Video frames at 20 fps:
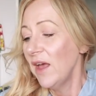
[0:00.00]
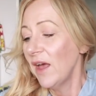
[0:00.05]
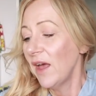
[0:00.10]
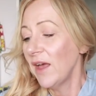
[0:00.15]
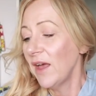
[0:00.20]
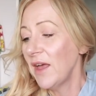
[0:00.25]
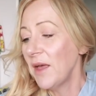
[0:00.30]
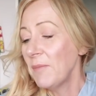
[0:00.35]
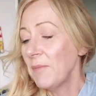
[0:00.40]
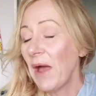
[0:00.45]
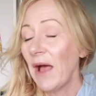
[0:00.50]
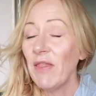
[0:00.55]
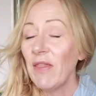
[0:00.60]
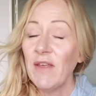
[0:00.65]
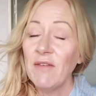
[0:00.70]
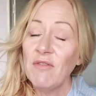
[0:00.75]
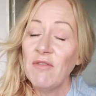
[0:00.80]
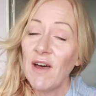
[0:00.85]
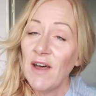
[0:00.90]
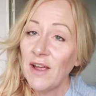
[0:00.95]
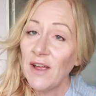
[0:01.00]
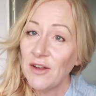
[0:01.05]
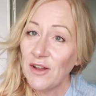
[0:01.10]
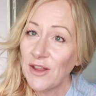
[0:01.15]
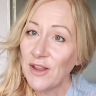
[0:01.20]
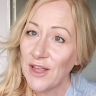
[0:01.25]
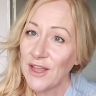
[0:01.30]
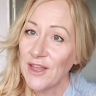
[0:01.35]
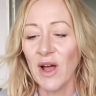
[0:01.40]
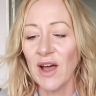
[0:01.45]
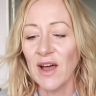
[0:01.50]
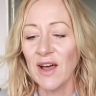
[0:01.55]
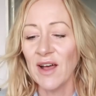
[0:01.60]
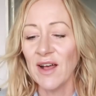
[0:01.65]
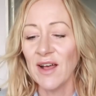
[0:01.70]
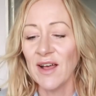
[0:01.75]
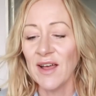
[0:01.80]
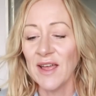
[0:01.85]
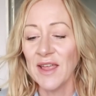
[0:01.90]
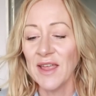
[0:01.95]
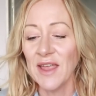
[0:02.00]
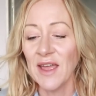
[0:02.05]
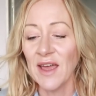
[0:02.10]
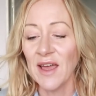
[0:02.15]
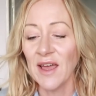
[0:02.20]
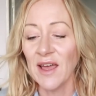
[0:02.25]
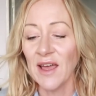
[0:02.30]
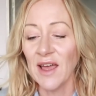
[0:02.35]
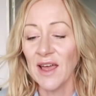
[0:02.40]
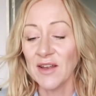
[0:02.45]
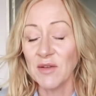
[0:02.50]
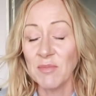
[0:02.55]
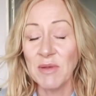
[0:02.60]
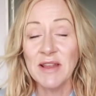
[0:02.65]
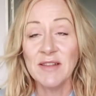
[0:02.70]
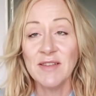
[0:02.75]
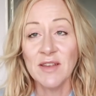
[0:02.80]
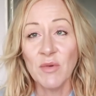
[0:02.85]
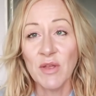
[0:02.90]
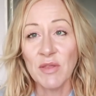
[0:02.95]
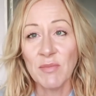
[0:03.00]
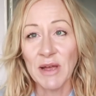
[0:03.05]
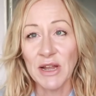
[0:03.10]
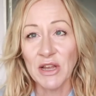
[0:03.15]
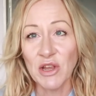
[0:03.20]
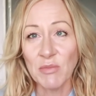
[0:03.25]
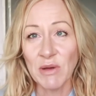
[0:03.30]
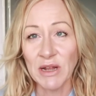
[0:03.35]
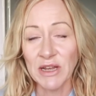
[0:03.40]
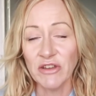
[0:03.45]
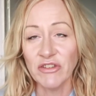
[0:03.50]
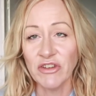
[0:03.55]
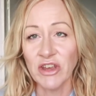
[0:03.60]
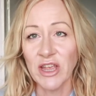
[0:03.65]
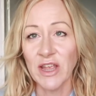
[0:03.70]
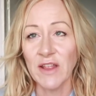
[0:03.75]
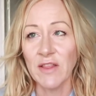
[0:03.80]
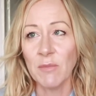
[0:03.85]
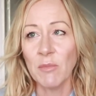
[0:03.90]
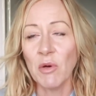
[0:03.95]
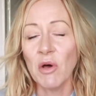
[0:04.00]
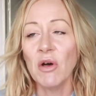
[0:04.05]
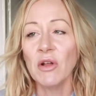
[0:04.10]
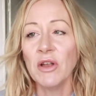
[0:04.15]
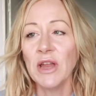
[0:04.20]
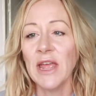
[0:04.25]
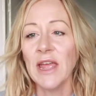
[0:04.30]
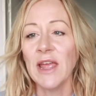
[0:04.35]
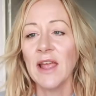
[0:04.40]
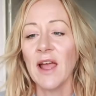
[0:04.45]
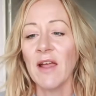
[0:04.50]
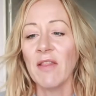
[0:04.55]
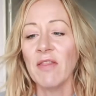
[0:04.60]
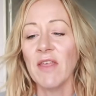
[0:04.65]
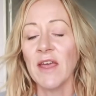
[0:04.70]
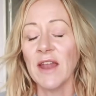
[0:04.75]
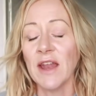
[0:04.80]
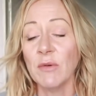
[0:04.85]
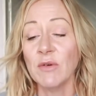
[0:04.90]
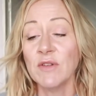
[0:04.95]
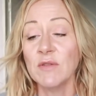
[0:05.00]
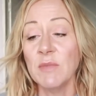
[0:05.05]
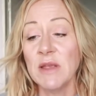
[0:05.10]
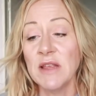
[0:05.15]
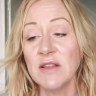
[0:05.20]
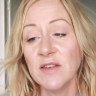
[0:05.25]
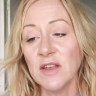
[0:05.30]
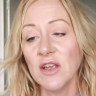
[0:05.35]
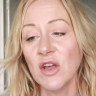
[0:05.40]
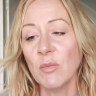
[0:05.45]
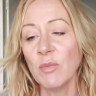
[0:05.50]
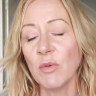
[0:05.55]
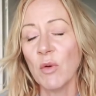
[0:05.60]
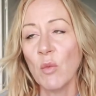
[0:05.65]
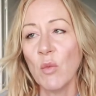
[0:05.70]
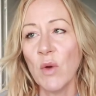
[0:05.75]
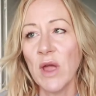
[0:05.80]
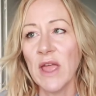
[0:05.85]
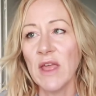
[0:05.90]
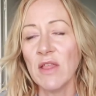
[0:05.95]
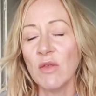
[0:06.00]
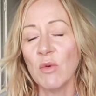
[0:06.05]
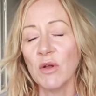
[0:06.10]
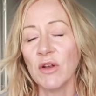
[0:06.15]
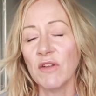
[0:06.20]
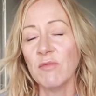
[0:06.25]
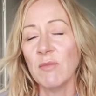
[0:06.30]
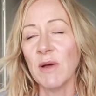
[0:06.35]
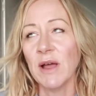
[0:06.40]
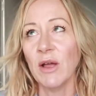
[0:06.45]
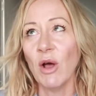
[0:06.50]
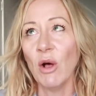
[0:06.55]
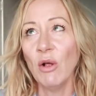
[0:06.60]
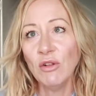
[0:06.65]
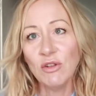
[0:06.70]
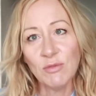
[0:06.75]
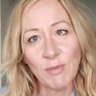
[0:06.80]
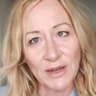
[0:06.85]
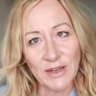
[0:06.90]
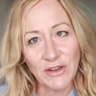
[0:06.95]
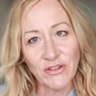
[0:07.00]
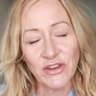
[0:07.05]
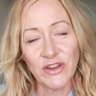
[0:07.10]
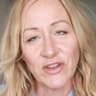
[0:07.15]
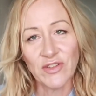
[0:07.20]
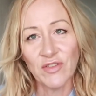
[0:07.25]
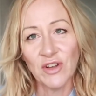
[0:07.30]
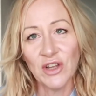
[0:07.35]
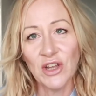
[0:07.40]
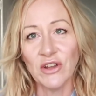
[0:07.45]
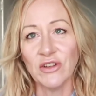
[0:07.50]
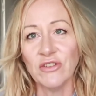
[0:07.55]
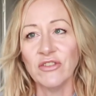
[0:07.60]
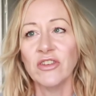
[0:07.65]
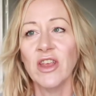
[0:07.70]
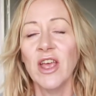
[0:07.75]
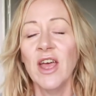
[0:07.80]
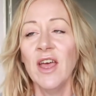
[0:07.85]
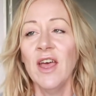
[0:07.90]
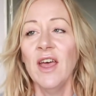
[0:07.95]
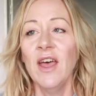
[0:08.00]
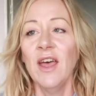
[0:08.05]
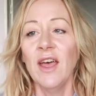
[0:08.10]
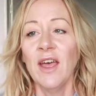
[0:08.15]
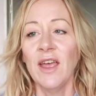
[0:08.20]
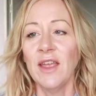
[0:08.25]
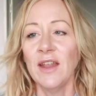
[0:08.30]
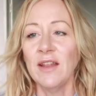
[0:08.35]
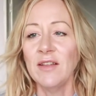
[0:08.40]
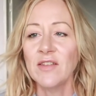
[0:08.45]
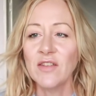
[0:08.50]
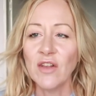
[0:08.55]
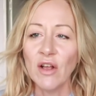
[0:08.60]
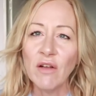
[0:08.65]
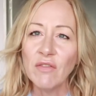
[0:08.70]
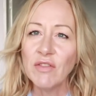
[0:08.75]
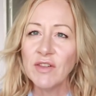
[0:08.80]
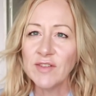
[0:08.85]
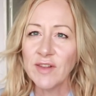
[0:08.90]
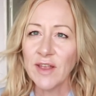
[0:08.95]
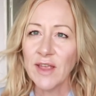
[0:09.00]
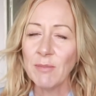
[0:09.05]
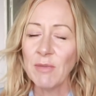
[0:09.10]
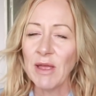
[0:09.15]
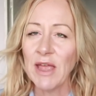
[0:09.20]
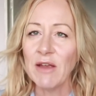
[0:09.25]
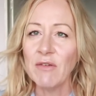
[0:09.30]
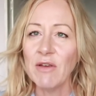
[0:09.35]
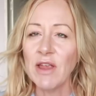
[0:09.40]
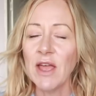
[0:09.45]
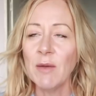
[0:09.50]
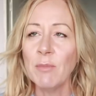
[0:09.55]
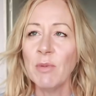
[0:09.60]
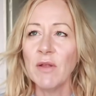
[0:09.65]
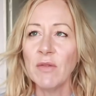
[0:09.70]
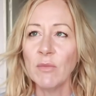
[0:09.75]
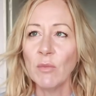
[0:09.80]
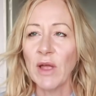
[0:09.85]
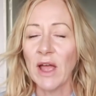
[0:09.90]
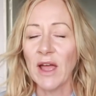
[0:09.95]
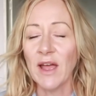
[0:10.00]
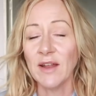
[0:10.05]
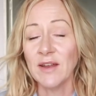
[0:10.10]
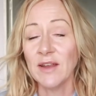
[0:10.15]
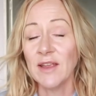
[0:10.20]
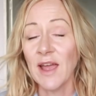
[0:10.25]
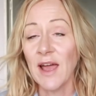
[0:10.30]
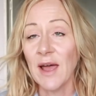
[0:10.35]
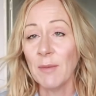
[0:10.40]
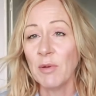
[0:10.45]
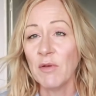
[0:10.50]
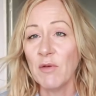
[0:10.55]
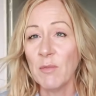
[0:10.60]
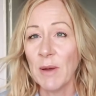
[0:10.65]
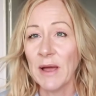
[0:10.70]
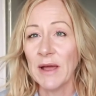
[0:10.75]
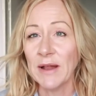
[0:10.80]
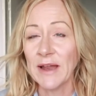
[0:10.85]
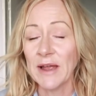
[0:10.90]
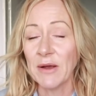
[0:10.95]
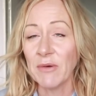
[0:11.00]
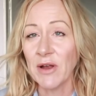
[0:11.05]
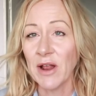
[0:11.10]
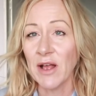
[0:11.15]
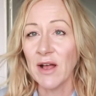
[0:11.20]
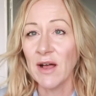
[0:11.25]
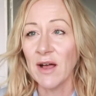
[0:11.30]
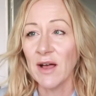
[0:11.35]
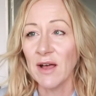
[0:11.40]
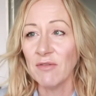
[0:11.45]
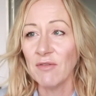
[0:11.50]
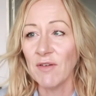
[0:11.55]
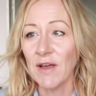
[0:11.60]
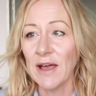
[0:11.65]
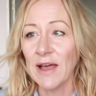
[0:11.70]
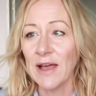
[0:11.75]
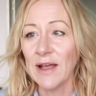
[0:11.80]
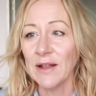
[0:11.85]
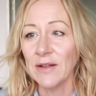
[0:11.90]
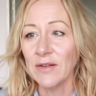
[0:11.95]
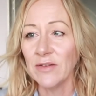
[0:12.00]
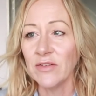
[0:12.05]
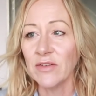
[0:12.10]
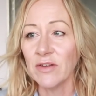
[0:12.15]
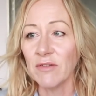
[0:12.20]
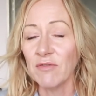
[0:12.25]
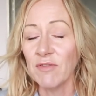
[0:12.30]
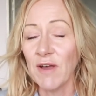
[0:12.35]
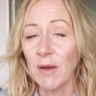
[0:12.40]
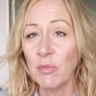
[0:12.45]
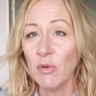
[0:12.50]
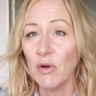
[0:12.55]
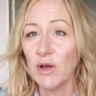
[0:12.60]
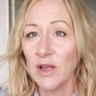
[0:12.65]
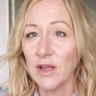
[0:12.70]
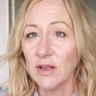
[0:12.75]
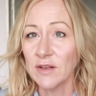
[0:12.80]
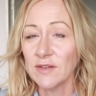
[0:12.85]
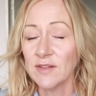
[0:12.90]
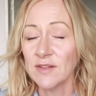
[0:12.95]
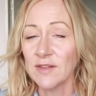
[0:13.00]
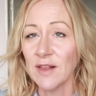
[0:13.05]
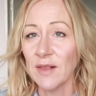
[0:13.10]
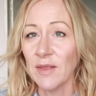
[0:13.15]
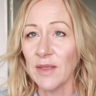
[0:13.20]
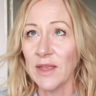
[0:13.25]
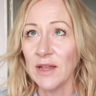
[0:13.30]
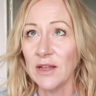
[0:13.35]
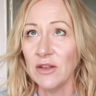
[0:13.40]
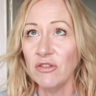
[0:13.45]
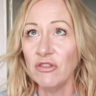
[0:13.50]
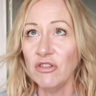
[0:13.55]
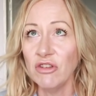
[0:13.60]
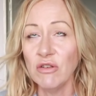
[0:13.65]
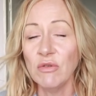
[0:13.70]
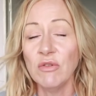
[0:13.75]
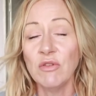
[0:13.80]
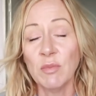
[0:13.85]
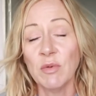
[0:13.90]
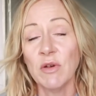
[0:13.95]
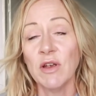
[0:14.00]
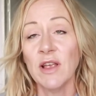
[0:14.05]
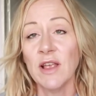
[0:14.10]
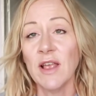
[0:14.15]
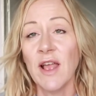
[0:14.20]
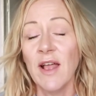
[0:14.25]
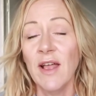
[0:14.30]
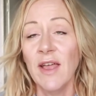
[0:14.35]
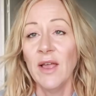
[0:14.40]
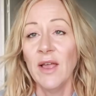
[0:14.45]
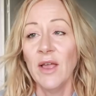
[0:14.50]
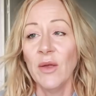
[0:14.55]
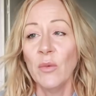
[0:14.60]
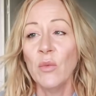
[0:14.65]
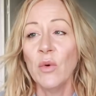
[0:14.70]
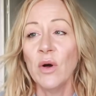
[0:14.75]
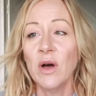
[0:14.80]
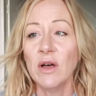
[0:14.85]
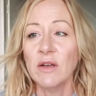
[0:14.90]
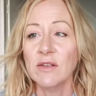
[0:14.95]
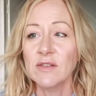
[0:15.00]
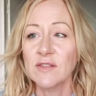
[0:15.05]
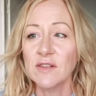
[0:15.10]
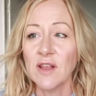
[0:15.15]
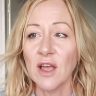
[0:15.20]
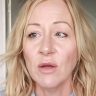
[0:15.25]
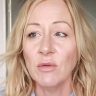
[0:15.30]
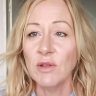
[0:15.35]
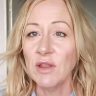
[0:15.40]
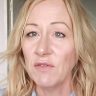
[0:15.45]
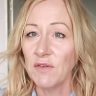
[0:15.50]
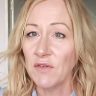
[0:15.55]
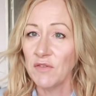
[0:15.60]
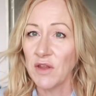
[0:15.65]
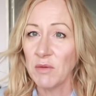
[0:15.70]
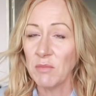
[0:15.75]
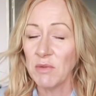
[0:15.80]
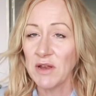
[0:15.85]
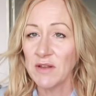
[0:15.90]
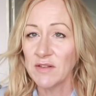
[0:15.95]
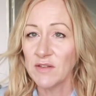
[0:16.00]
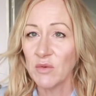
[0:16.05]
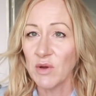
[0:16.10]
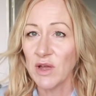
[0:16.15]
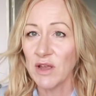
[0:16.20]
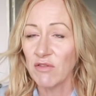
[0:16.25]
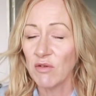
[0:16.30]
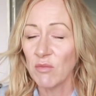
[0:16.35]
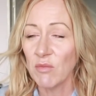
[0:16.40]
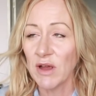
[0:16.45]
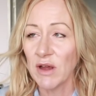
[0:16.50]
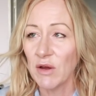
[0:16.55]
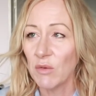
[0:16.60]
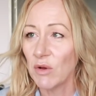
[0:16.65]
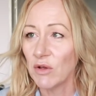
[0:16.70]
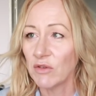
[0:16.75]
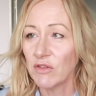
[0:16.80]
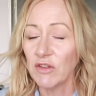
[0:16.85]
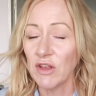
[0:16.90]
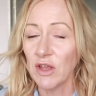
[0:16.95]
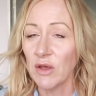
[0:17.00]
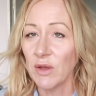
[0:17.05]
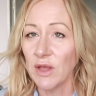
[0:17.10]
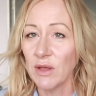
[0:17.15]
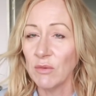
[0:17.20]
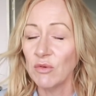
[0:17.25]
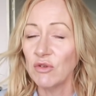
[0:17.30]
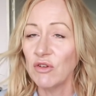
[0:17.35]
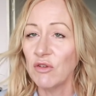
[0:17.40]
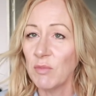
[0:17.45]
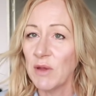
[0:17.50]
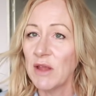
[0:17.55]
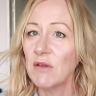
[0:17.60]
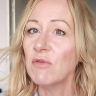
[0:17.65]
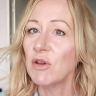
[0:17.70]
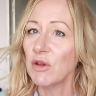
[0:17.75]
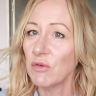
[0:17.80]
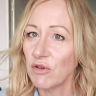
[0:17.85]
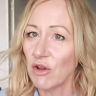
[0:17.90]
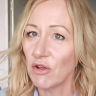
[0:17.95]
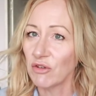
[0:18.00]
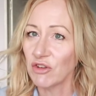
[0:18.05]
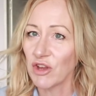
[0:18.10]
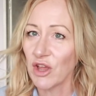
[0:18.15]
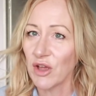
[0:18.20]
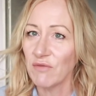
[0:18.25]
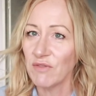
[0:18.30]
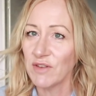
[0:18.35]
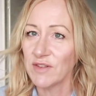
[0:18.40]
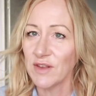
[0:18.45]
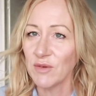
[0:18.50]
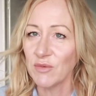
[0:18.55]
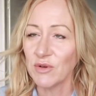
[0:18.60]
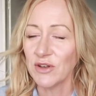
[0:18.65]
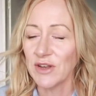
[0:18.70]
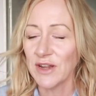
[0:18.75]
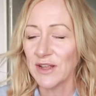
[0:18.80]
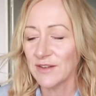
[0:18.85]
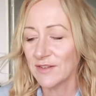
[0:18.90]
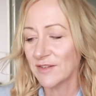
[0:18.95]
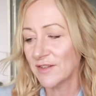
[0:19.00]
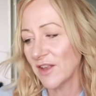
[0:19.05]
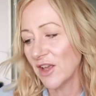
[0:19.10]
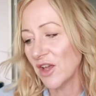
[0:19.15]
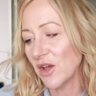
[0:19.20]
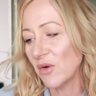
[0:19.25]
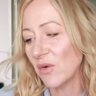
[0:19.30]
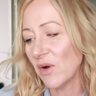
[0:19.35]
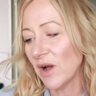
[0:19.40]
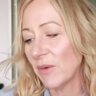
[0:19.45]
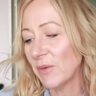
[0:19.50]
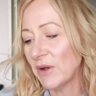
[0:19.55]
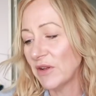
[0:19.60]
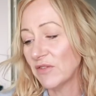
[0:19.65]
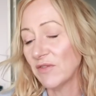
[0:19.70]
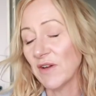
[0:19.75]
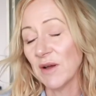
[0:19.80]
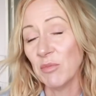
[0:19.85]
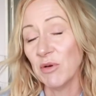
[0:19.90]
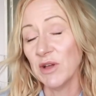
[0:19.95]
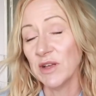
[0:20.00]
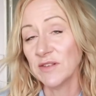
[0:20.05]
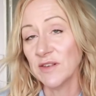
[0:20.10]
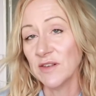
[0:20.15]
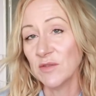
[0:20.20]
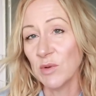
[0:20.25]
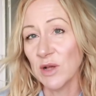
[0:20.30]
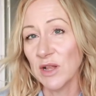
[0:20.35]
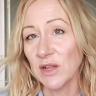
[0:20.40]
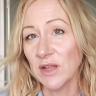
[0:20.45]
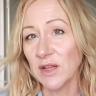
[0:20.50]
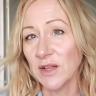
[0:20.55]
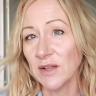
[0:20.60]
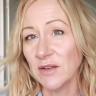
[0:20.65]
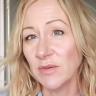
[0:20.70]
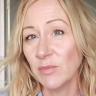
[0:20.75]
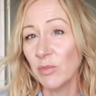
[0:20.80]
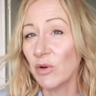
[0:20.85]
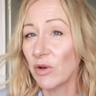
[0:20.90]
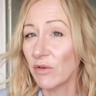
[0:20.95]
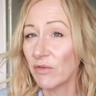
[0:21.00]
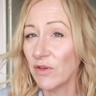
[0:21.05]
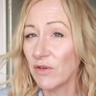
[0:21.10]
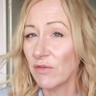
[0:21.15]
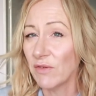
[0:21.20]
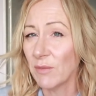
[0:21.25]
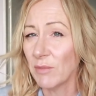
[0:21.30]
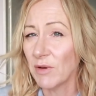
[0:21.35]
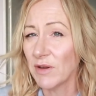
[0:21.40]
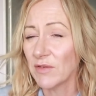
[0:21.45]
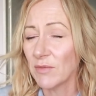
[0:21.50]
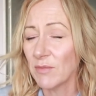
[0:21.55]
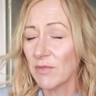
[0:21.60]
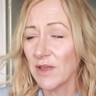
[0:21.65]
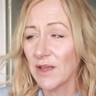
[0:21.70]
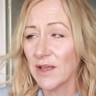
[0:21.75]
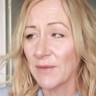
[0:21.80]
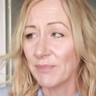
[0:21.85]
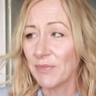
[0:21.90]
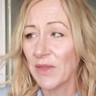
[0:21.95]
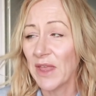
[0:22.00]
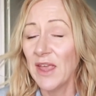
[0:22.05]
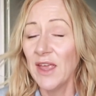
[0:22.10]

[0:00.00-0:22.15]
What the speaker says: And then finally, I had a meeting with my new manager in the morning, and then I was meeting up with one of my old managers for lunch in sort of the same area, but we had a gap of about 1.5 hours, and Fabworks in Dewsbury was only 15 minutes away from where I was, so it would have been rude not to go and visit, wouldn't it? So I went to Fabworks as well and bought a few fabrics from there.